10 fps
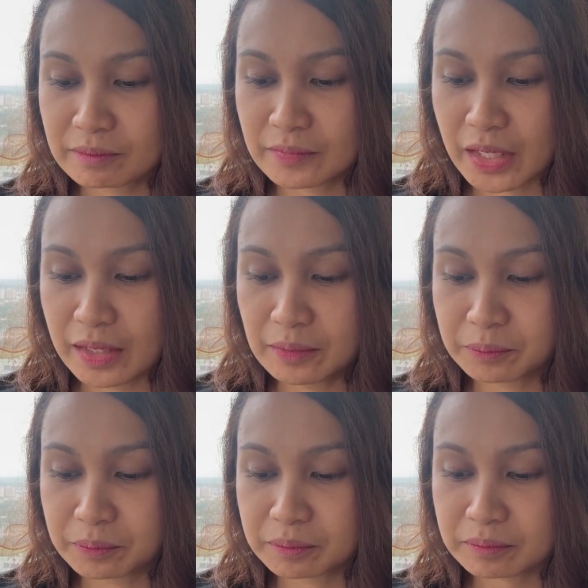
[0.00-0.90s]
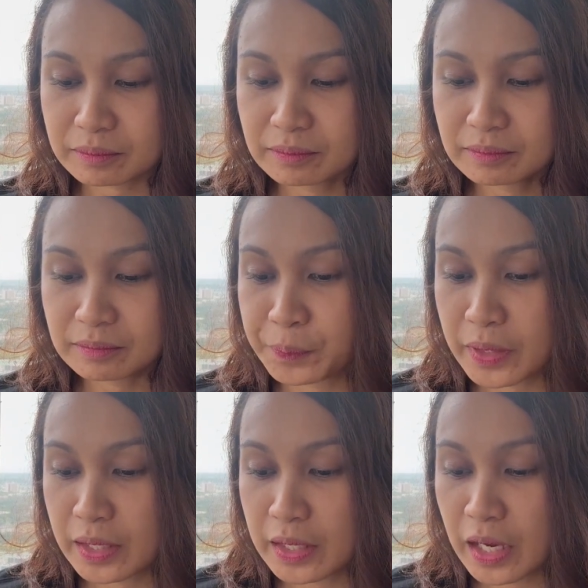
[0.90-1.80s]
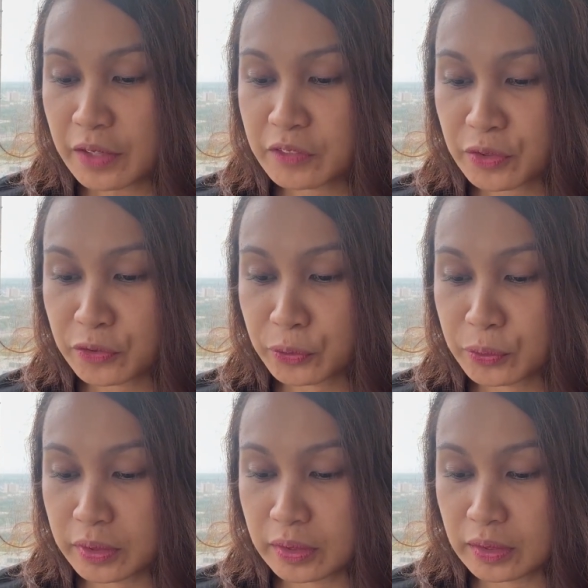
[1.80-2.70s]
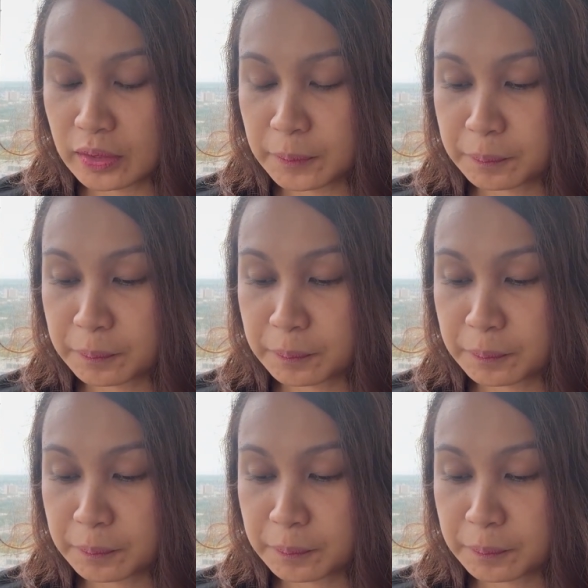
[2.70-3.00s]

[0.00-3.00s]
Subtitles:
Okay, I've gone through the